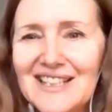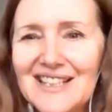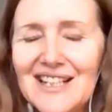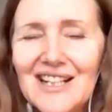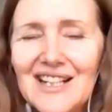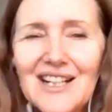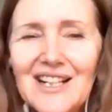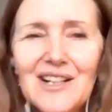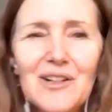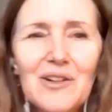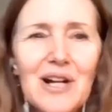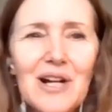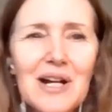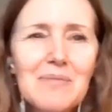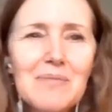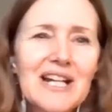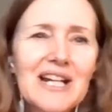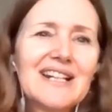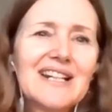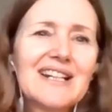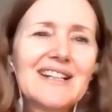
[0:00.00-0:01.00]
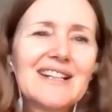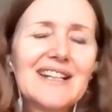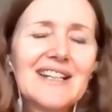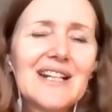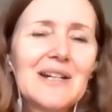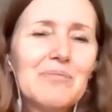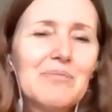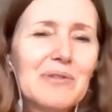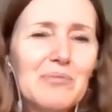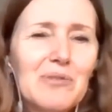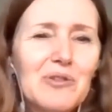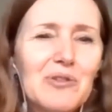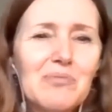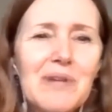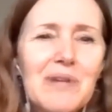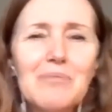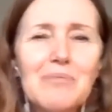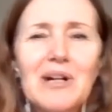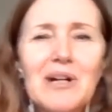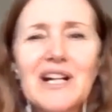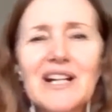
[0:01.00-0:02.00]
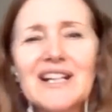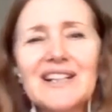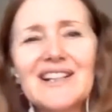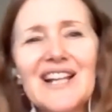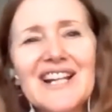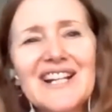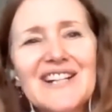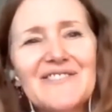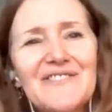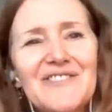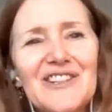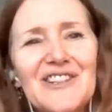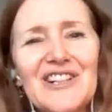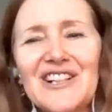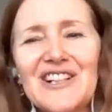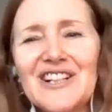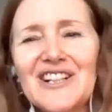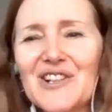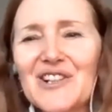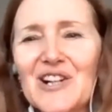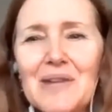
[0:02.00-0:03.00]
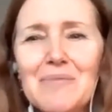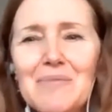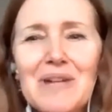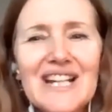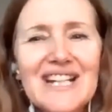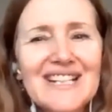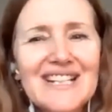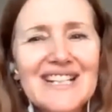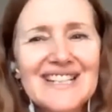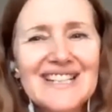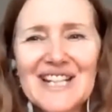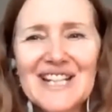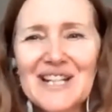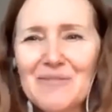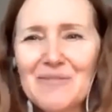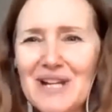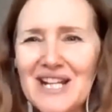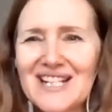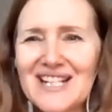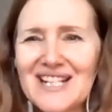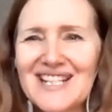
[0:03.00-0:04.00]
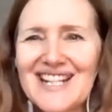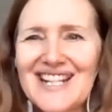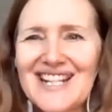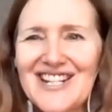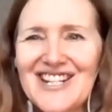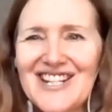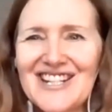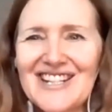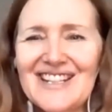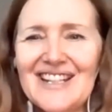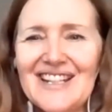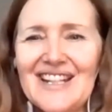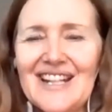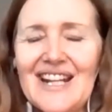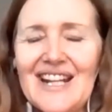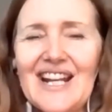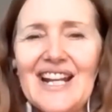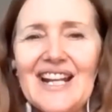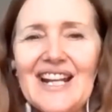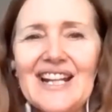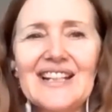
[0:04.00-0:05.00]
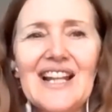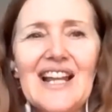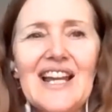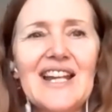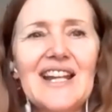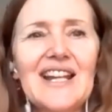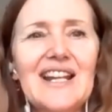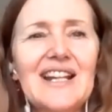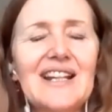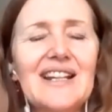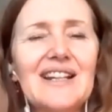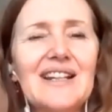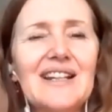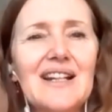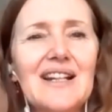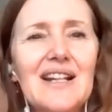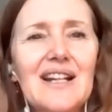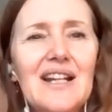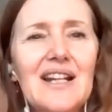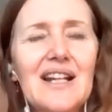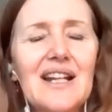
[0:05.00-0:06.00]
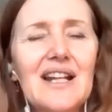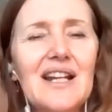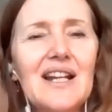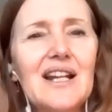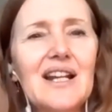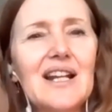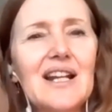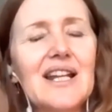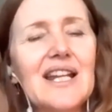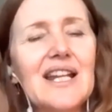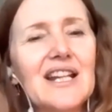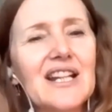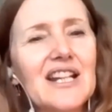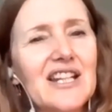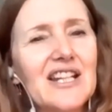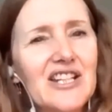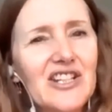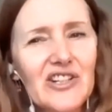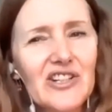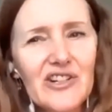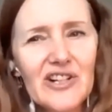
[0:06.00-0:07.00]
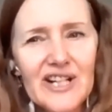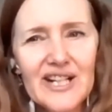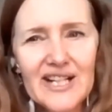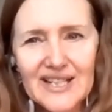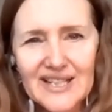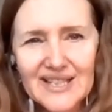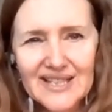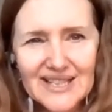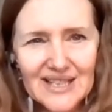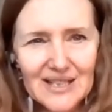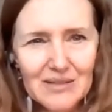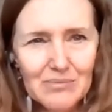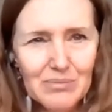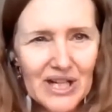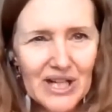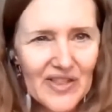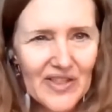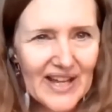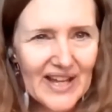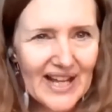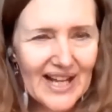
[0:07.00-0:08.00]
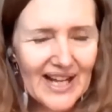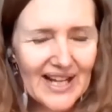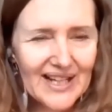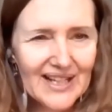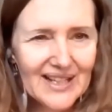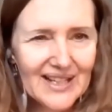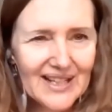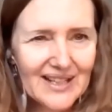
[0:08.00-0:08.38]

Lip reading: Oh, I might get up and move my body like a fog, or I might sit in meditation and like get curious about that